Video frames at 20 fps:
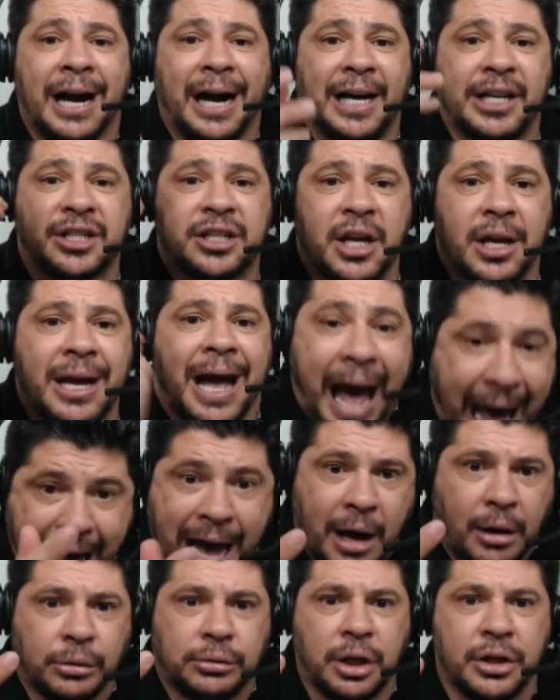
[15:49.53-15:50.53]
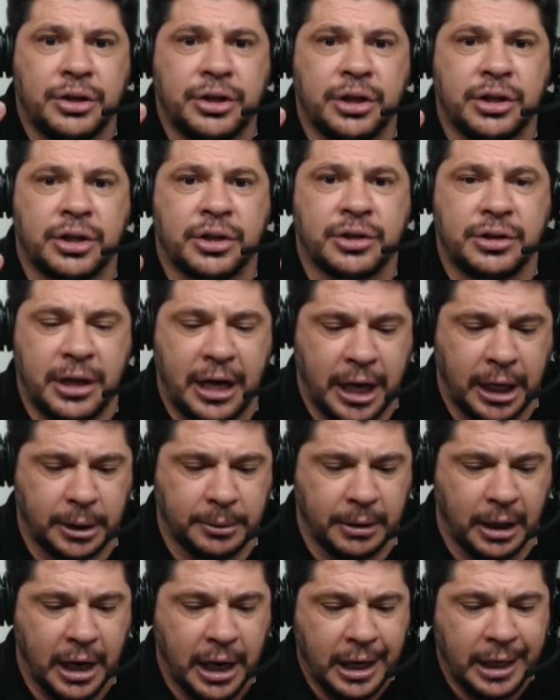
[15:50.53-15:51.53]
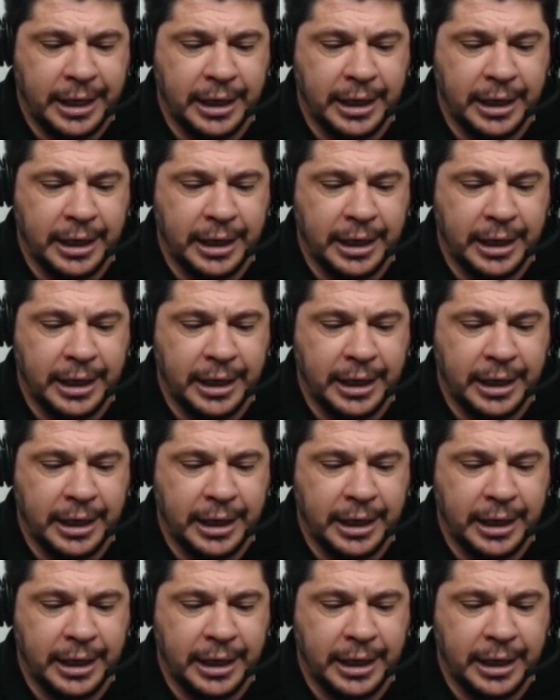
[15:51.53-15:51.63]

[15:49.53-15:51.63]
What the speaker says: I say out in Jesus' name.